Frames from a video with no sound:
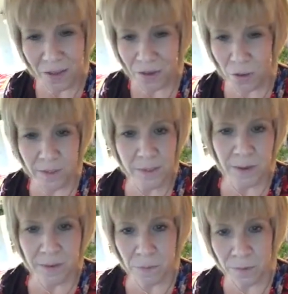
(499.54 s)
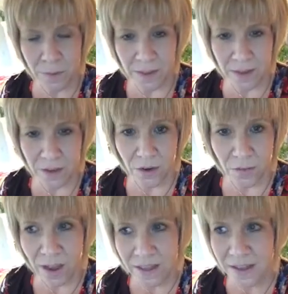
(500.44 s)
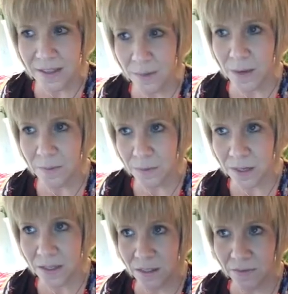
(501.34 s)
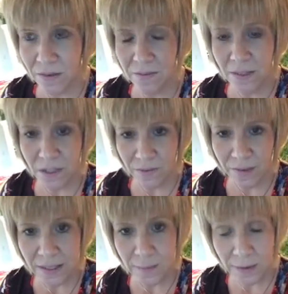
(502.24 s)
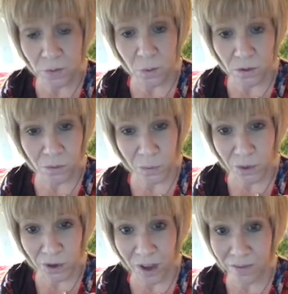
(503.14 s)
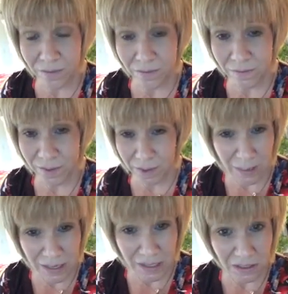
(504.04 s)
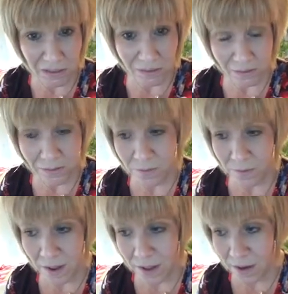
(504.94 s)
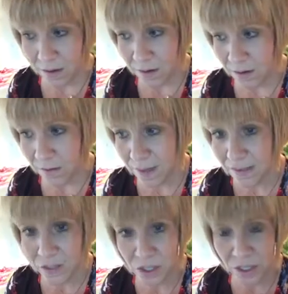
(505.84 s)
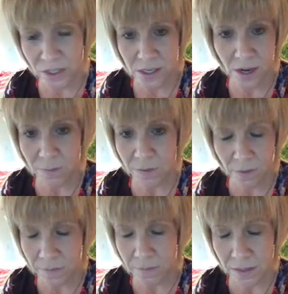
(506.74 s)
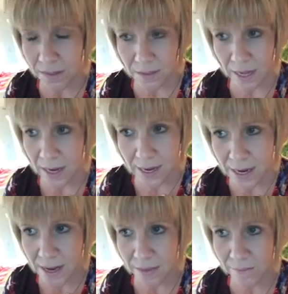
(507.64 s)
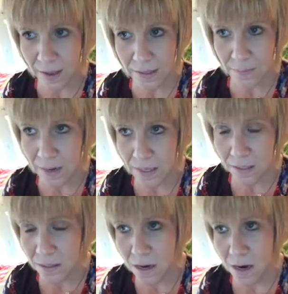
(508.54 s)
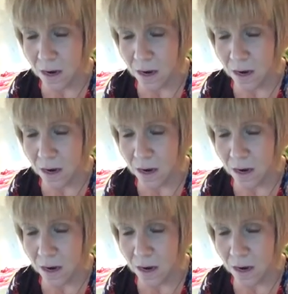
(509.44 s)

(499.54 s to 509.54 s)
the Holy Spirit moves within you. I think sometimes we just live in such a fast-paced world, we're not very patient. And that just comes from the society and the fast-paced